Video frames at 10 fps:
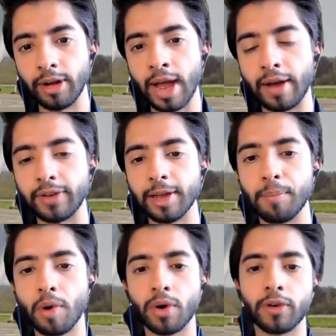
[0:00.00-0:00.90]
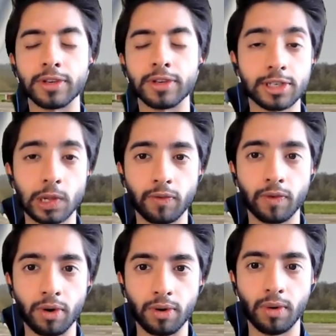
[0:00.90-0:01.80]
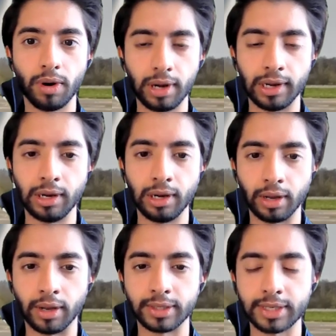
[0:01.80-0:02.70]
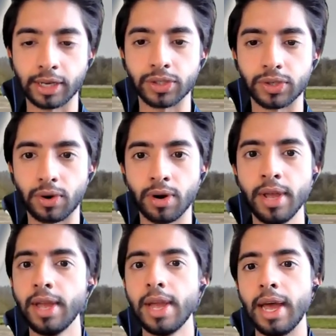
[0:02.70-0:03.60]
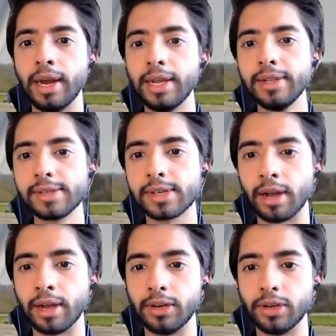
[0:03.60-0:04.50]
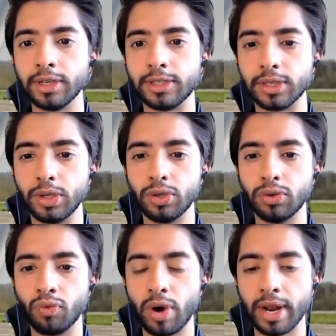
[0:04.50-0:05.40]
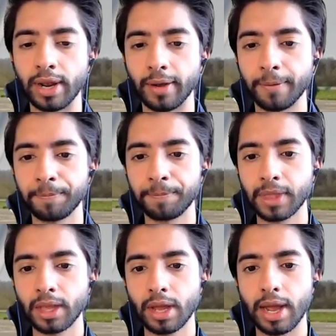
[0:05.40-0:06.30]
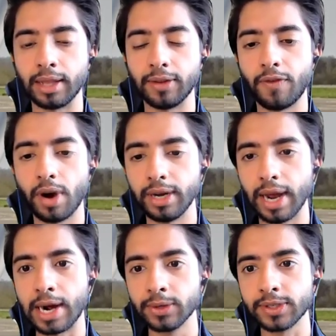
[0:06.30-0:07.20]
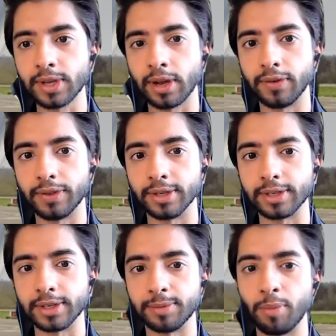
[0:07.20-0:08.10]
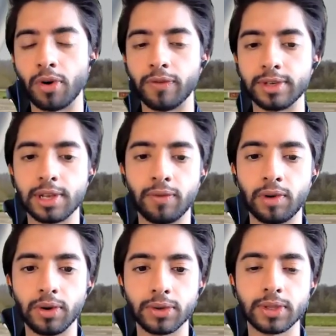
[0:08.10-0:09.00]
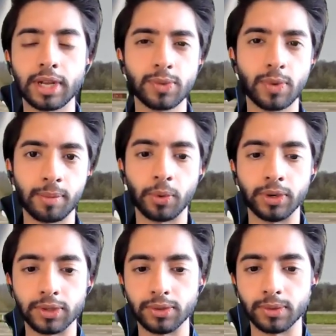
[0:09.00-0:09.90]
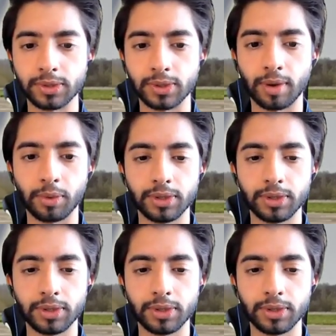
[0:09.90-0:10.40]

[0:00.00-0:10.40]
having a more of a silver texture. And inside, it's gray. And the very outside of this is more of a silver look. So that's what I'm going to do. So I'm